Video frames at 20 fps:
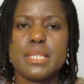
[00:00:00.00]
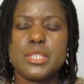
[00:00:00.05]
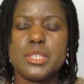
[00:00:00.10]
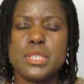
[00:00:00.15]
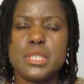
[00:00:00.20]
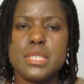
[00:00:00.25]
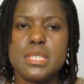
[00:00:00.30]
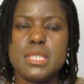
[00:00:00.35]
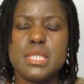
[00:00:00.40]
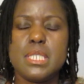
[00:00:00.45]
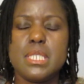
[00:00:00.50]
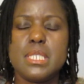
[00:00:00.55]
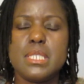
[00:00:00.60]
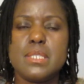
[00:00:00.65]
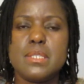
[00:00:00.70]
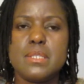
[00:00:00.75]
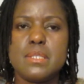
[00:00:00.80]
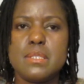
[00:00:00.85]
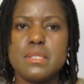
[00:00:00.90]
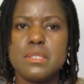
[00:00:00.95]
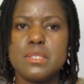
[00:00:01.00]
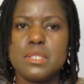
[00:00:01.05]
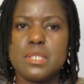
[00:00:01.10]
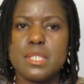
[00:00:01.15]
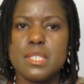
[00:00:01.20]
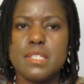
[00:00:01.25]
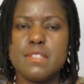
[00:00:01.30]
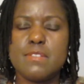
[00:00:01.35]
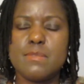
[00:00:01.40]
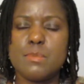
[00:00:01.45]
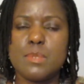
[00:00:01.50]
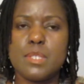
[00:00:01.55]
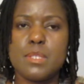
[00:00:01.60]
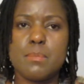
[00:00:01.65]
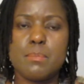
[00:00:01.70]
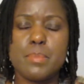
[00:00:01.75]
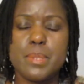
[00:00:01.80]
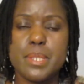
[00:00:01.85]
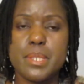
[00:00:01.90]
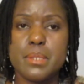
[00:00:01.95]
she sees, she gives me the
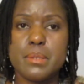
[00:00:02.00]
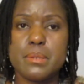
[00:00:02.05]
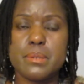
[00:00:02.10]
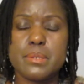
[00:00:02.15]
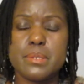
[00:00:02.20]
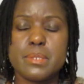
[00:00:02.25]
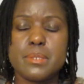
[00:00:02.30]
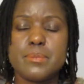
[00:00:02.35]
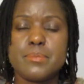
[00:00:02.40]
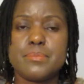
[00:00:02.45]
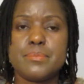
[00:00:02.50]
pills.